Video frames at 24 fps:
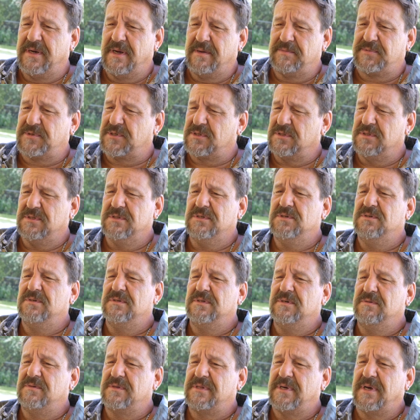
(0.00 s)

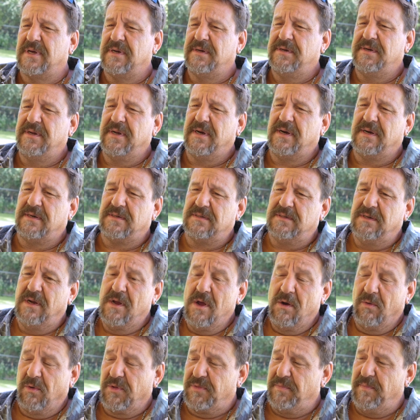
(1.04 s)
absolutely, without a doubt.
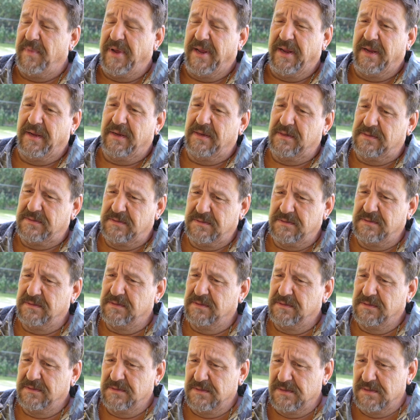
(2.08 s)
With me,
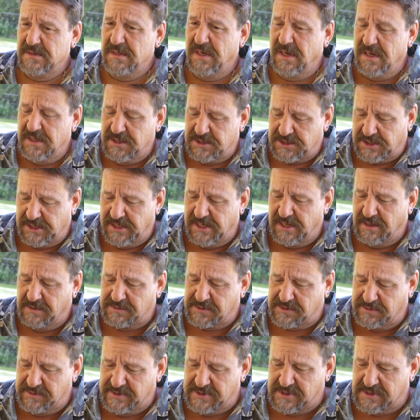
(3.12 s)
she
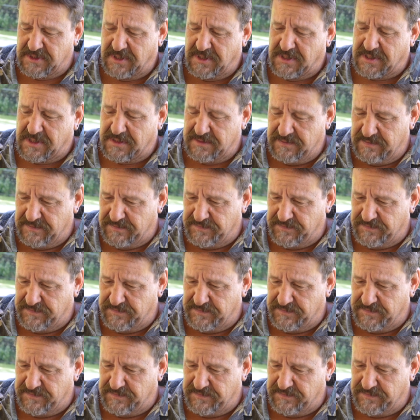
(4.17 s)
helps me a lot.